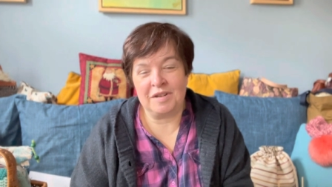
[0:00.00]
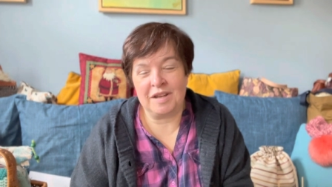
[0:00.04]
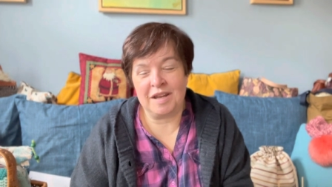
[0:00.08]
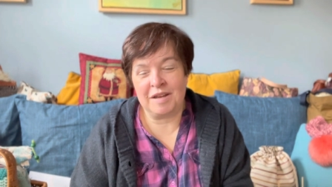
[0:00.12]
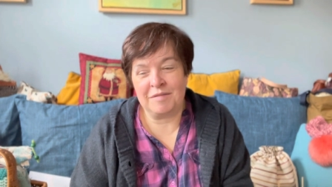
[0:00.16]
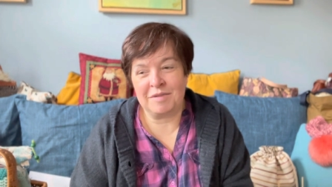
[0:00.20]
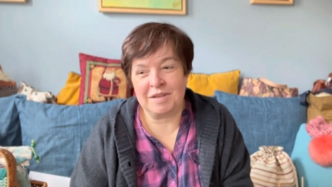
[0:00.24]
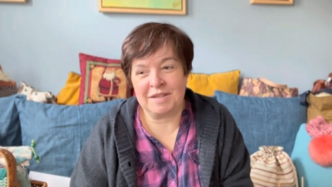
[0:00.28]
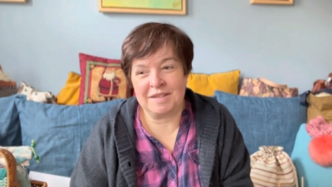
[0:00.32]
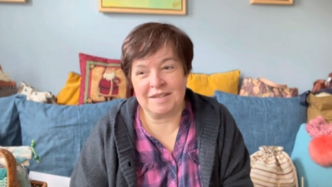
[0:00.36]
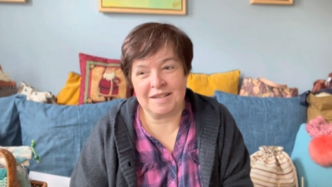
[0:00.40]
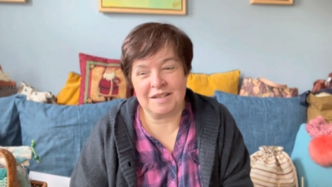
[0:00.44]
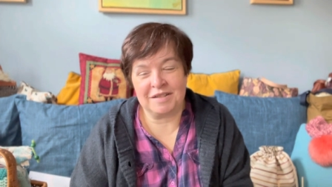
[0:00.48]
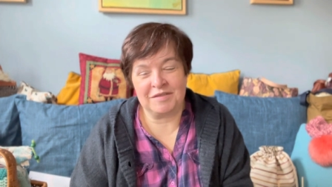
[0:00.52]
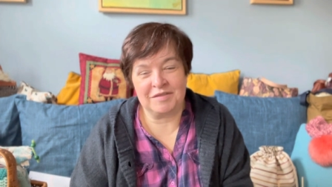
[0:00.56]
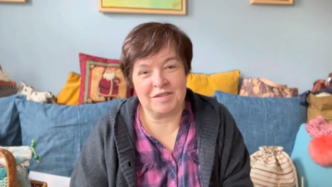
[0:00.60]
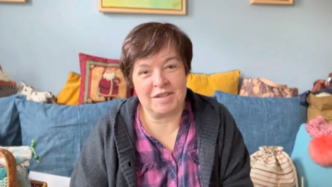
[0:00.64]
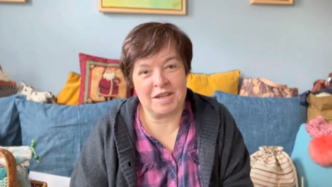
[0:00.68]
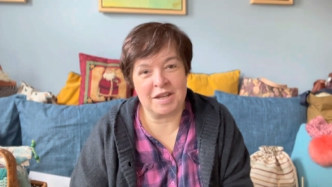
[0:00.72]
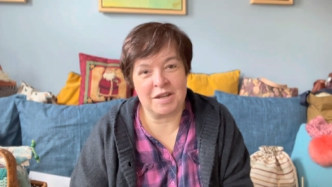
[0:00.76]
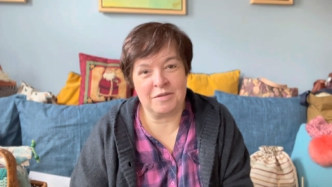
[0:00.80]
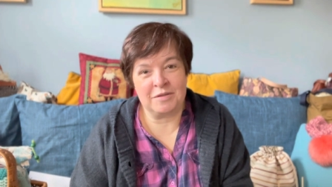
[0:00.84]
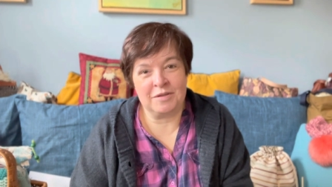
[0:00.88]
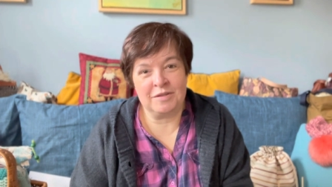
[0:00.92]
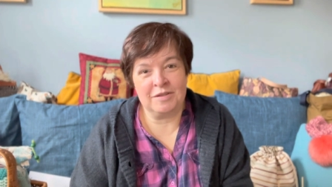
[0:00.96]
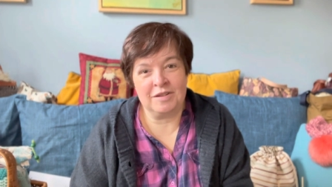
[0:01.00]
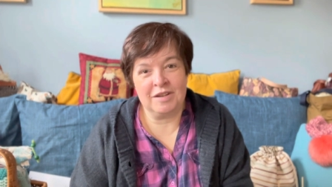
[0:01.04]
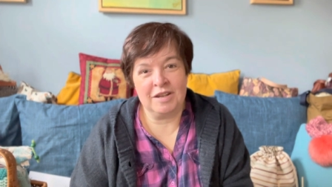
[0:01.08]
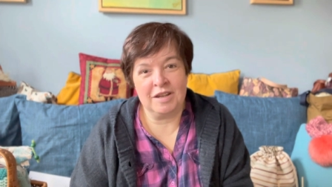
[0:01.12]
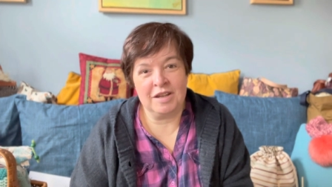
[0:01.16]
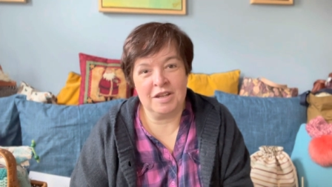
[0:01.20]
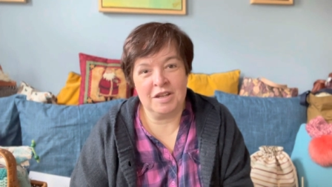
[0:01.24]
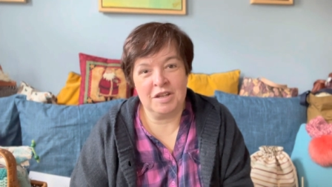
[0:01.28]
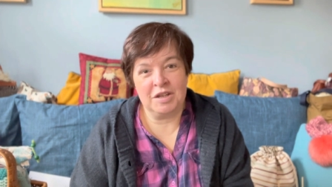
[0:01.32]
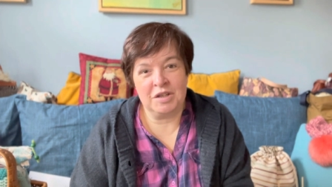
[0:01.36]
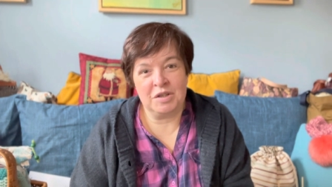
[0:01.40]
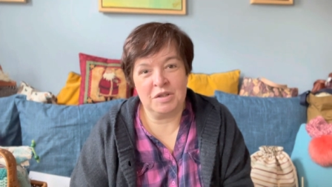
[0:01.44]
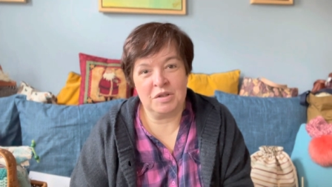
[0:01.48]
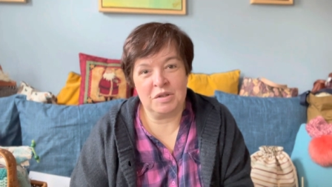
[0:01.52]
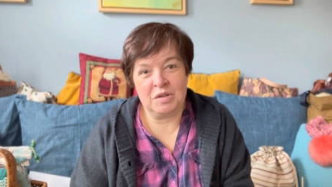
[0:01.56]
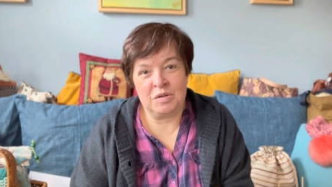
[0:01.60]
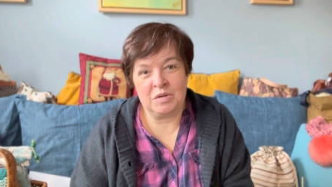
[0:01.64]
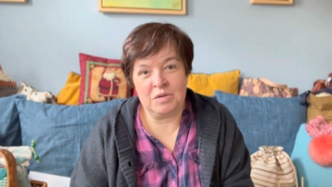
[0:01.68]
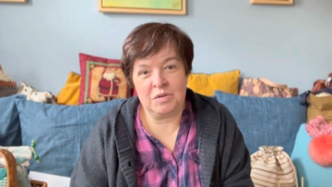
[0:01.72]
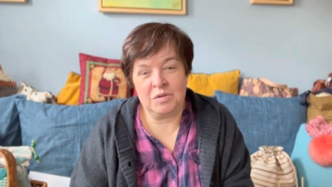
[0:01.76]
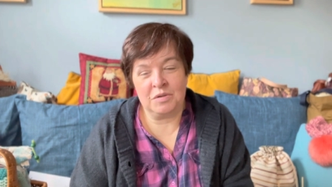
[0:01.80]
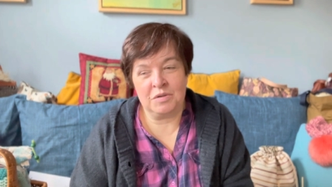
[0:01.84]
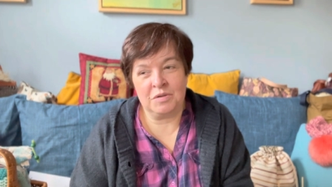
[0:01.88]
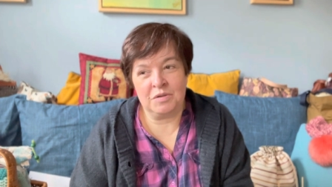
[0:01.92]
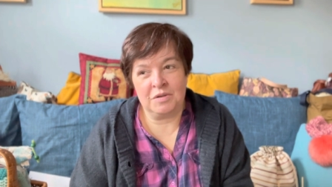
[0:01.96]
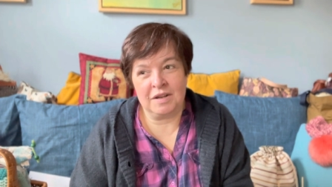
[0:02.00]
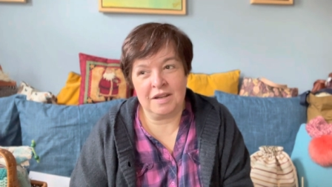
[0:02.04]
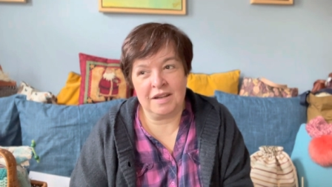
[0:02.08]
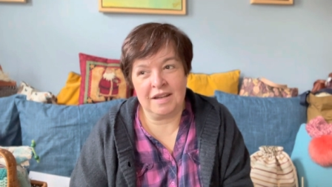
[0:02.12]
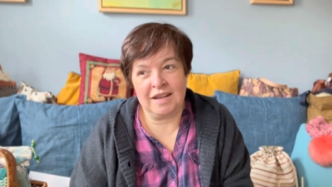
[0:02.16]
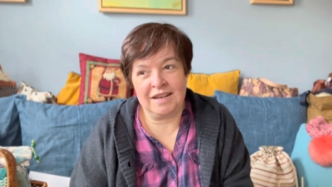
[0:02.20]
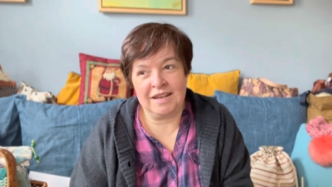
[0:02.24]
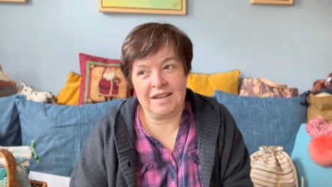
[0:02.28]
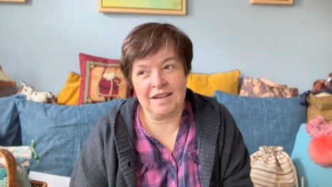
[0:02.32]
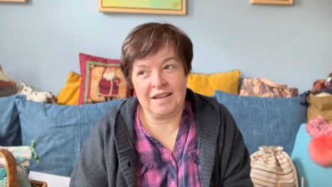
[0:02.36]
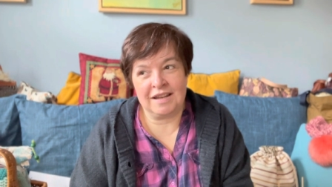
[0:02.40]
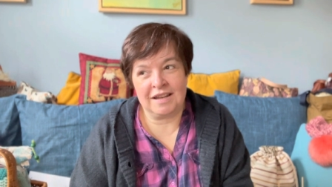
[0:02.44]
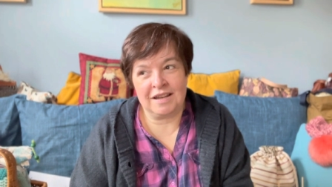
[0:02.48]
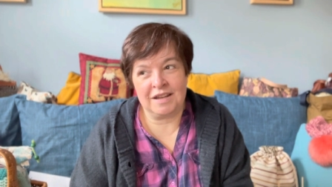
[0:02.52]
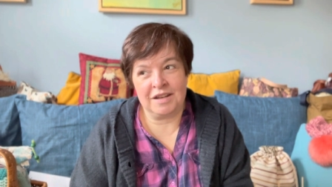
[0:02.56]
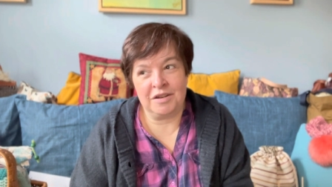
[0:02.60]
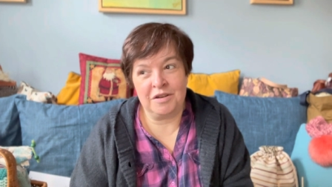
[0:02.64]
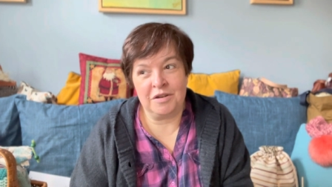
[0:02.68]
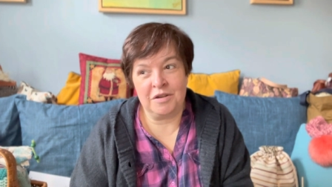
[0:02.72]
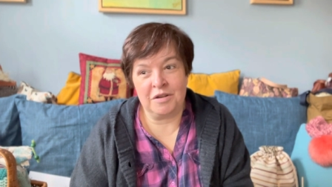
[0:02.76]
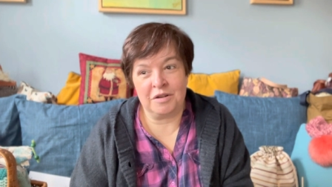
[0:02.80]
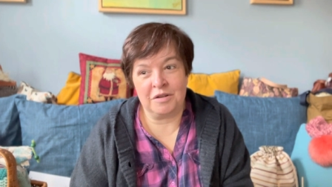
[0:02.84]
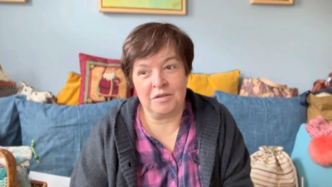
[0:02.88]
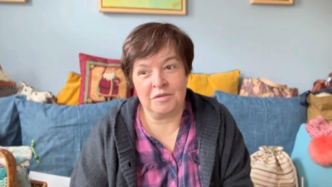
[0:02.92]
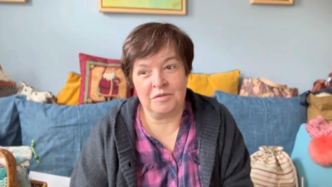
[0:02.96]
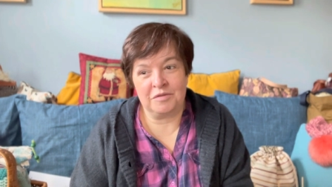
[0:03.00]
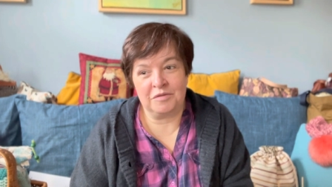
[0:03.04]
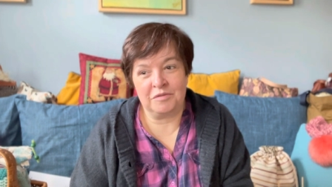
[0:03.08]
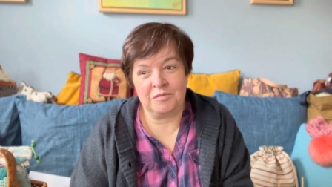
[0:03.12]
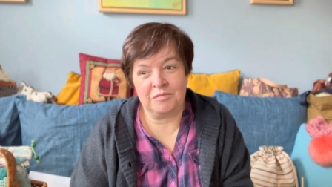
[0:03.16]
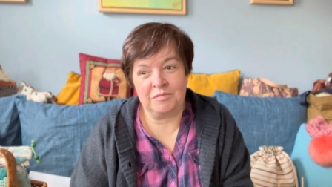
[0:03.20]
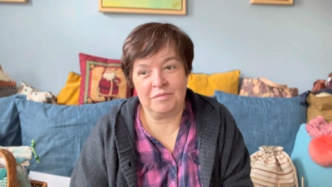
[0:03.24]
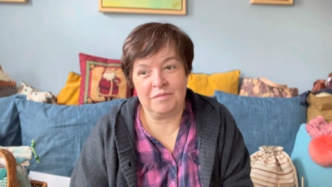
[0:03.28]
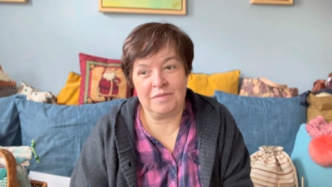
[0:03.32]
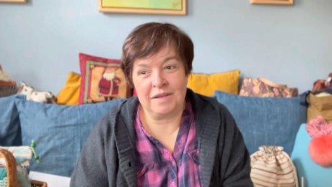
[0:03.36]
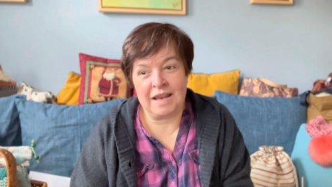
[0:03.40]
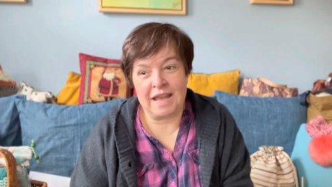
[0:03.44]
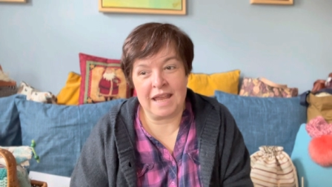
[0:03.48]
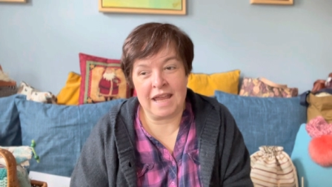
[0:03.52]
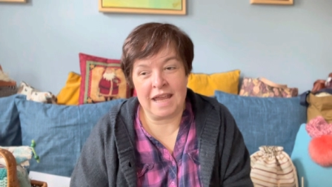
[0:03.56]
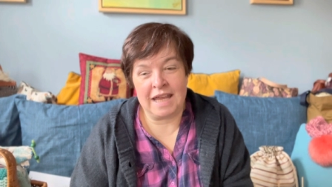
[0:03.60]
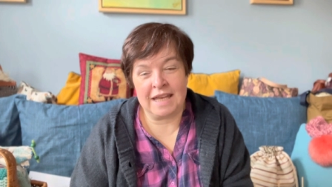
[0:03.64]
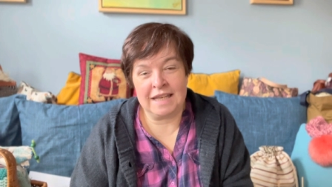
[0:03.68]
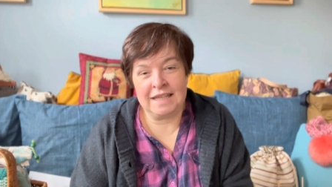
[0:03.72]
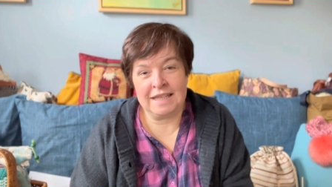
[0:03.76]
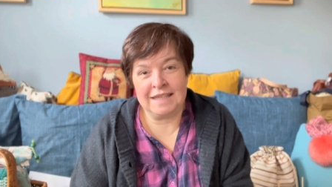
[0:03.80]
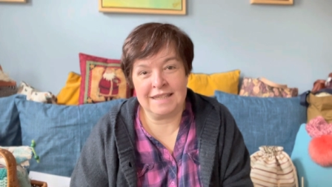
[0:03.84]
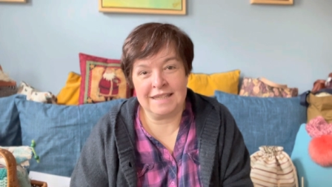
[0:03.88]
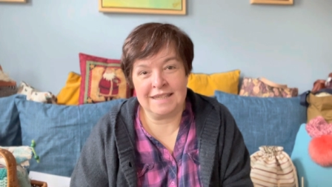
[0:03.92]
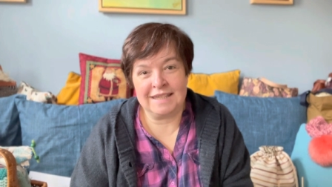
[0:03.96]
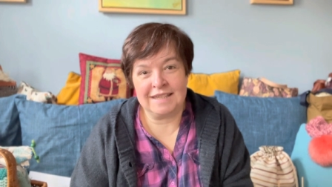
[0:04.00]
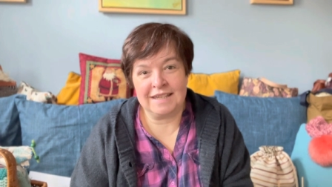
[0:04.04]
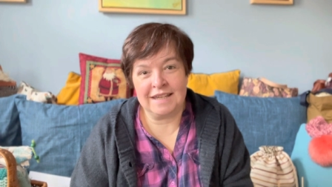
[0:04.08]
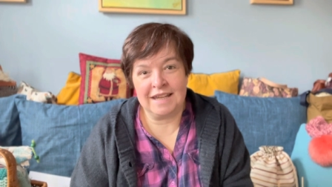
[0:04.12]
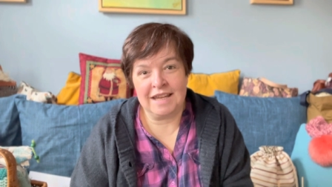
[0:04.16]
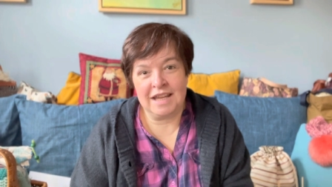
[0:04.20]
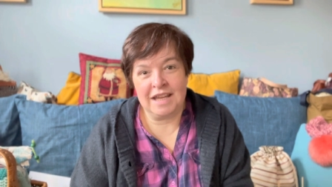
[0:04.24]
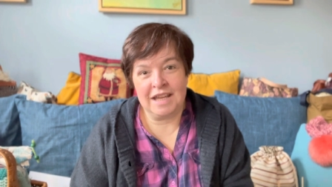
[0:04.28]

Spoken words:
myself down to any kind of plans,